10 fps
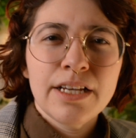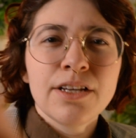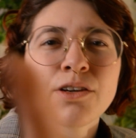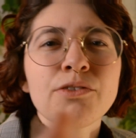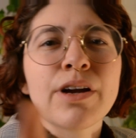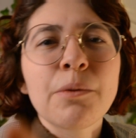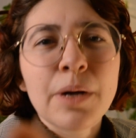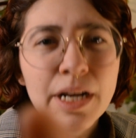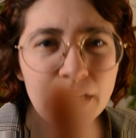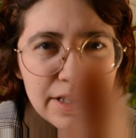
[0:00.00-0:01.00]
you're right when
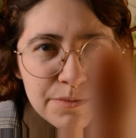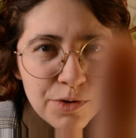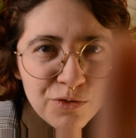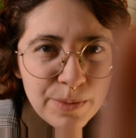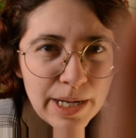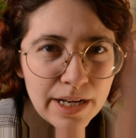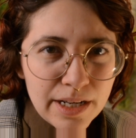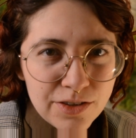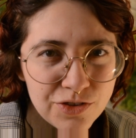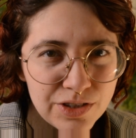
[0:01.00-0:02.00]
I need to move
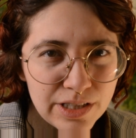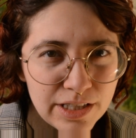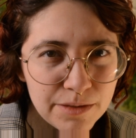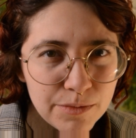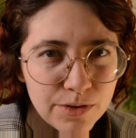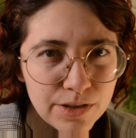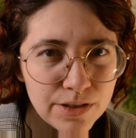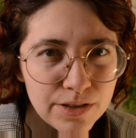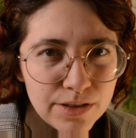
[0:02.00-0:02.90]
back just a little more.